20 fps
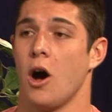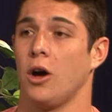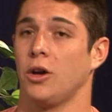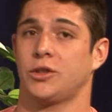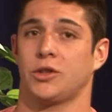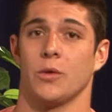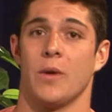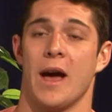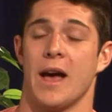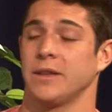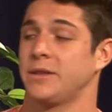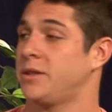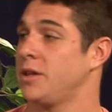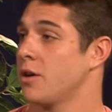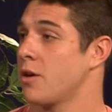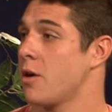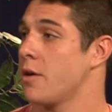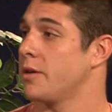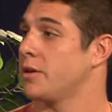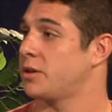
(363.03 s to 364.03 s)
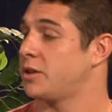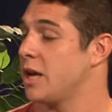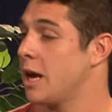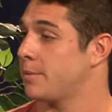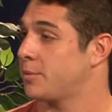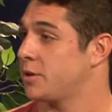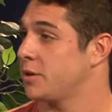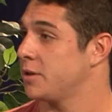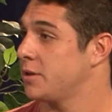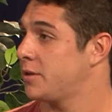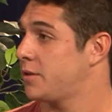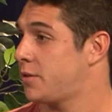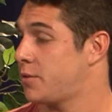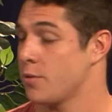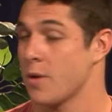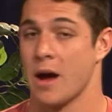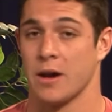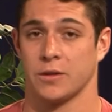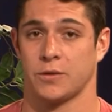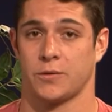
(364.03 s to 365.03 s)
also has 0 interceptions
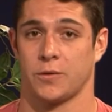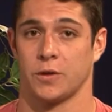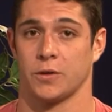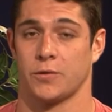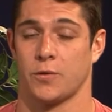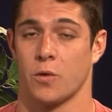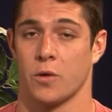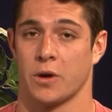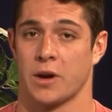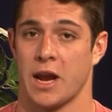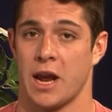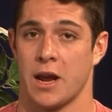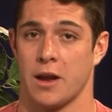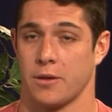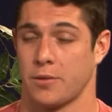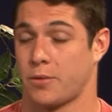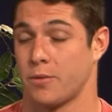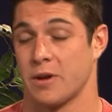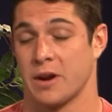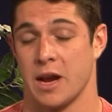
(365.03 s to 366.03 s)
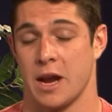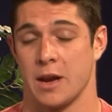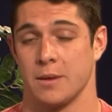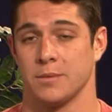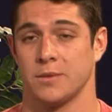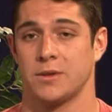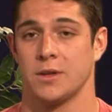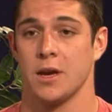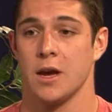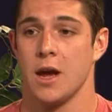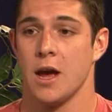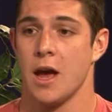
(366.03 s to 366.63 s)
throughout his first three games.